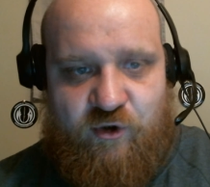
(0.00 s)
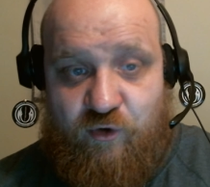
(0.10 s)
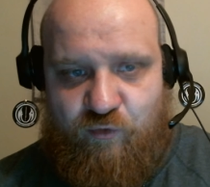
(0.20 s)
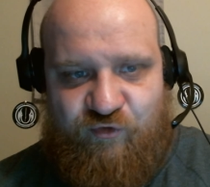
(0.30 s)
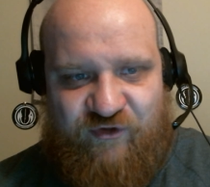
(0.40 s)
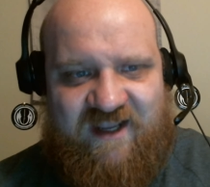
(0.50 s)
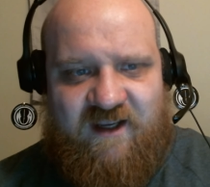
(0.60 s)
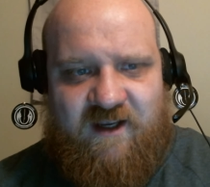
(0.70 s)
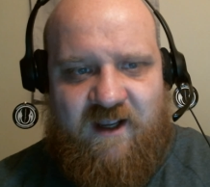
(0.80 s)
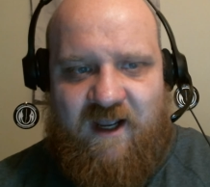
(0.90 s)
You
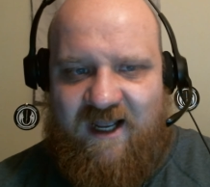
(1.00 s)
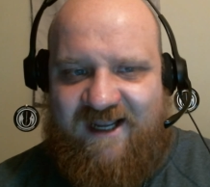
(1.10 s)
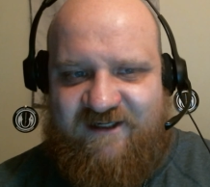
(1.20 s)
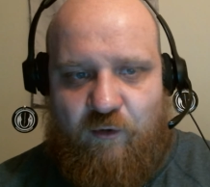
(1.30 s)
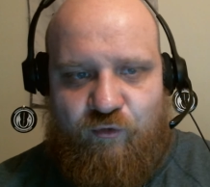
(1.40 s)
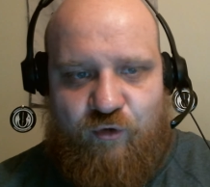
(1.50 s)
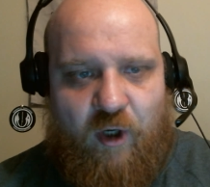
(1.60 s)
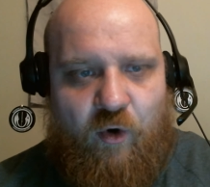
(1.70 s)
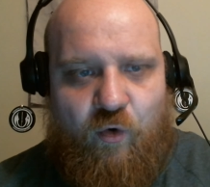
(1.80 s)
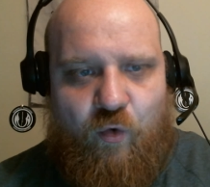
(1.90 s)
think I don't
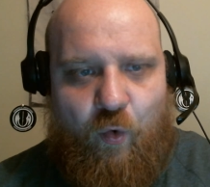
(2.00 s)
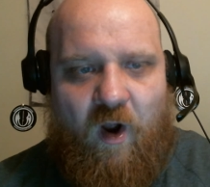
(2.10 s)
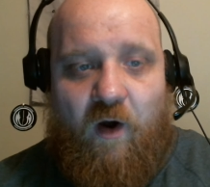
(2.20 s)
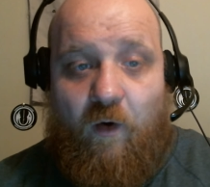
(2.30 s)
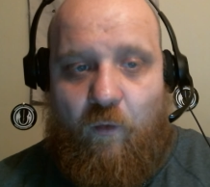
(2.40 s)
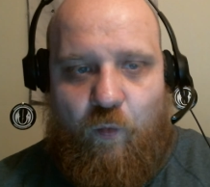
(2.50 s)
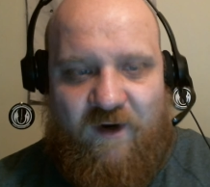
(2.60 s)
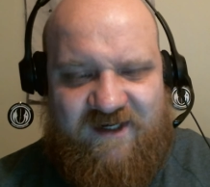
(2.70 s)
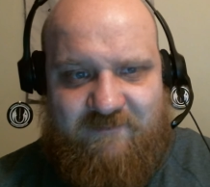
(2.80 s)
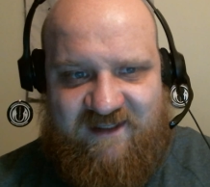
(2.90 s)
know
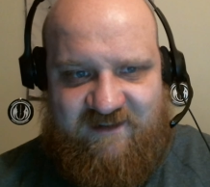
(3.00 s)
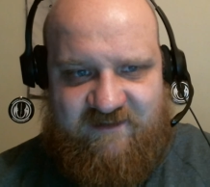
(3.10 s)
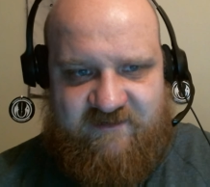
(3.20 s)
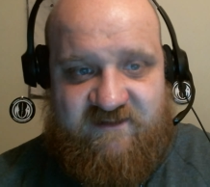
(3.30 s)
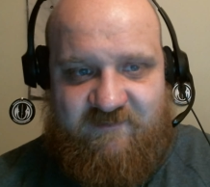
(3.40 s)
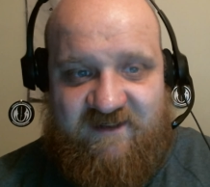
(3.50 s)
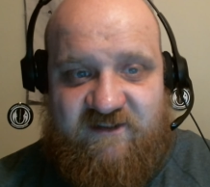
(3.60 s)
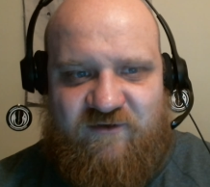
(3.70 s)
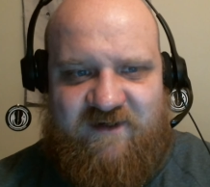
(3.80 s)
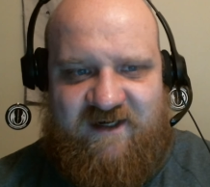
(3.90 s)
what it means to be
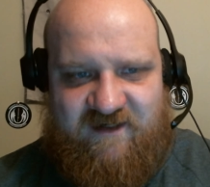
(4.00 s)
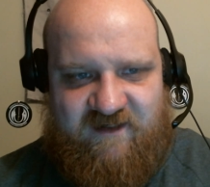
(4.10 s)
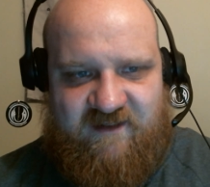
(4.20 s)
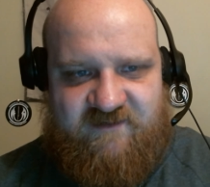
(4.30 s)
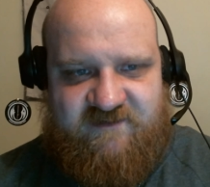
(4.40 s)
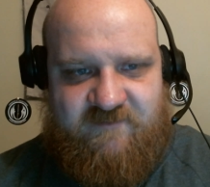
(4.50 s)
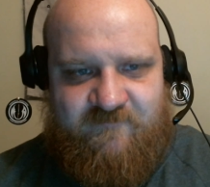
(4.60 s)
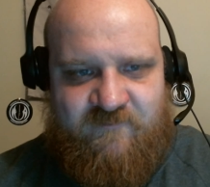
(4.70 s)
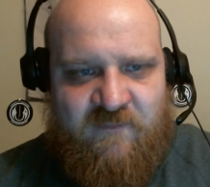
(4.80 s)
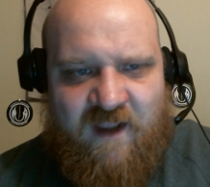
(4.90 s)
discriminated against?
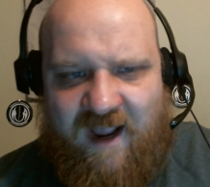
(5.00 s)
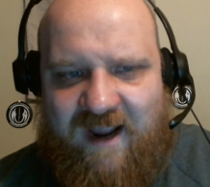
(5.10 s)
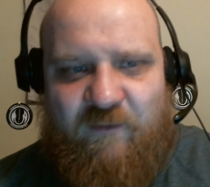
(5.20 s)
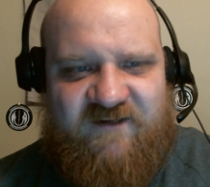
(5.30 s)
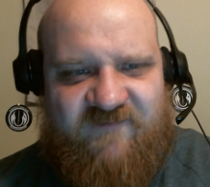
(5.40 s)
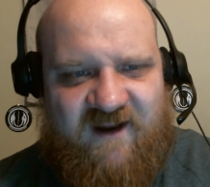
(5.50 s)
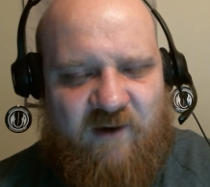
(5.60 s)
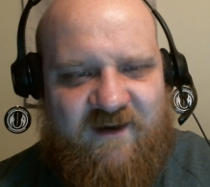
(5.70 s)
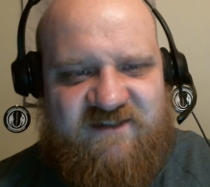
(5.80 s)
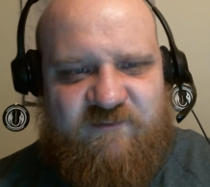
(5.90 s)
I went to
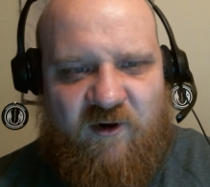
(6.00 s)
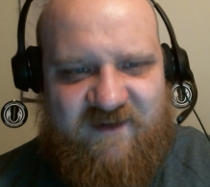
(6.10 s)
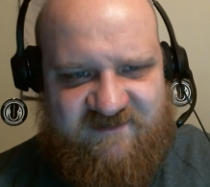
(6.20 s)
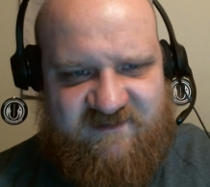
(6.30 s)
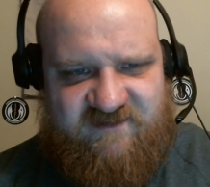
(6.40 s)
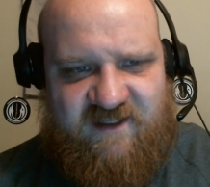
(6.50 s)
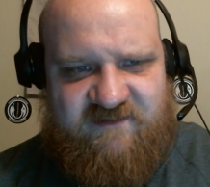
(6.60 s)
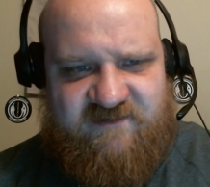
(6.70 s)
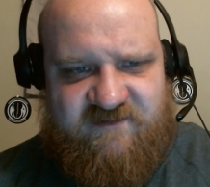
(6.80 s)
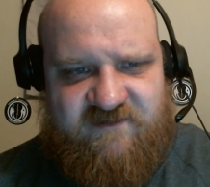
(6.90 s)
file my small business
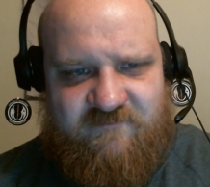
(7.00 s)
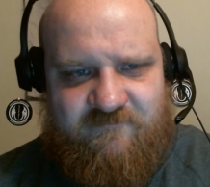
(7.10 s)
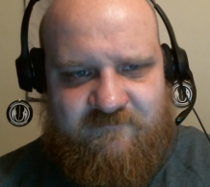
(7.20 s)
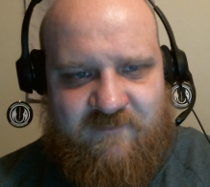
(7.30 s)
license.